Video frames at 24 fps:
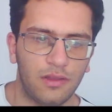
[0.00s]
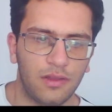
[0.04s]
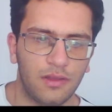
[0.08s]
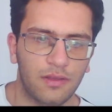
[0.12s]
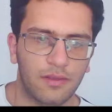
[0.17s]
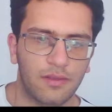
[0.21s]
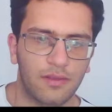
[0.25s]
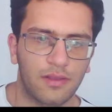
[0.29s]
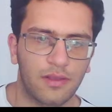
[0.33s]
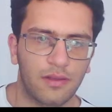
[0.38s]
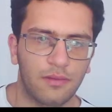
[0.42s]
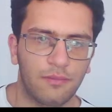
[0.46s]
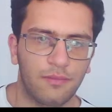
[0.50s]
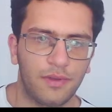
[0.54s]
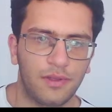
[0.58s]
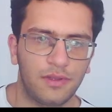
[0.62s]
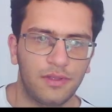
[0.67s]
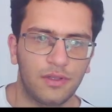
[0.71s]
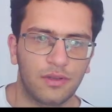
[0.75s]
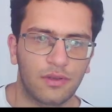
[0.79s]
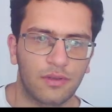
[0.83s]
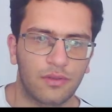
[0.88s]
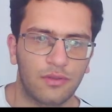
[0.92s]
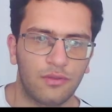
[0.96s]
Yes, some
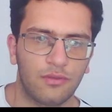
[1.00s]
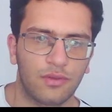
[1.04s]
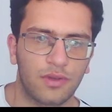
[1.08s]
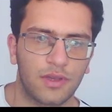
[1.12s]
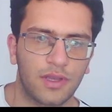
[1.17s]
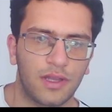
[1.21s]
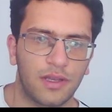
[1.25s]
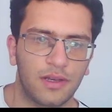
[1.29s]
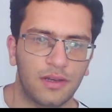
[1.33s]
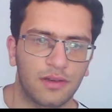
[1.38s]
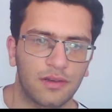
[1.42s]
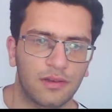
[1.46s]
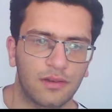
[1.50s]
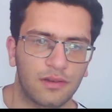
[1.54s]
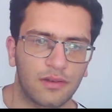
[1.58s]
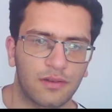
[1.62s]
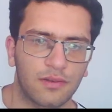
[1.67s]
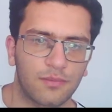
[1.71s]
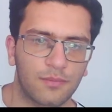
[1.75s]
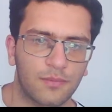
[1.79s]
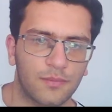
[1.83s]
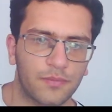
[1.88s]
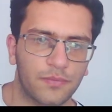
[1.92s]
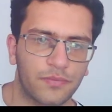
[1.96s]
videos you can
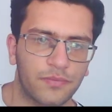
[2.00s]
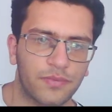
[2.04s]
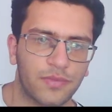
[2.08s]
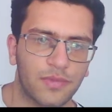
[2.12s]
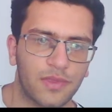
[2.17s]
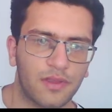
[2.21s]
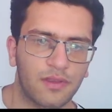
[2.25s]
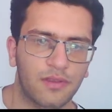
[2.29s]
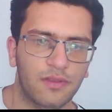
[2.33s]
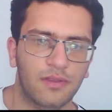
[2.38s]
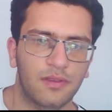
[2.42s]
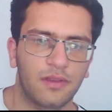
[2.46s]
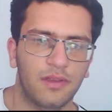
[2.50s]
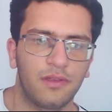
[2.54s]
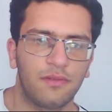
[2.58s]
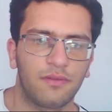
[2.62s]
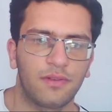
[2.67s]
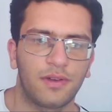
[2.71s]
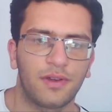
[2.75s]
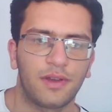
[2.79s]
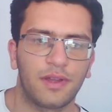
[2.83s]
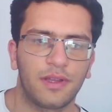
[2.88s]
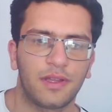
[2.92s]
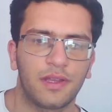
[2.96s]
see,
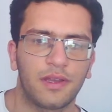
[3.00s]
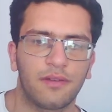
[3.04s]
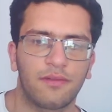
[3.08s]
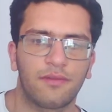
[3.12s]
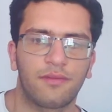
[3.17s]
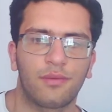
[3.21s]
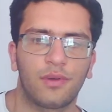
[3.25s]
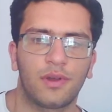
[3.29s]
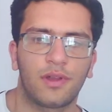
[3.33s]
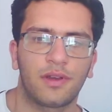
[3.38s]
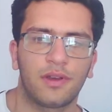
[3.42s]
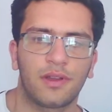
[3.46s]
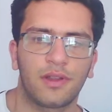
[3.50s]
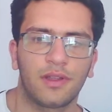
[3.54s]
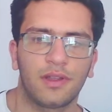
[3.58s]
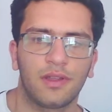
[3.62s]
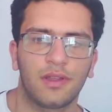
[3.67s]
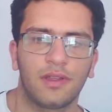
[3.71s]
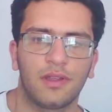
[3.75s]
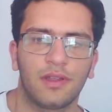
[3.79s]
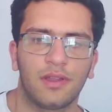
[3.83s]
even I have one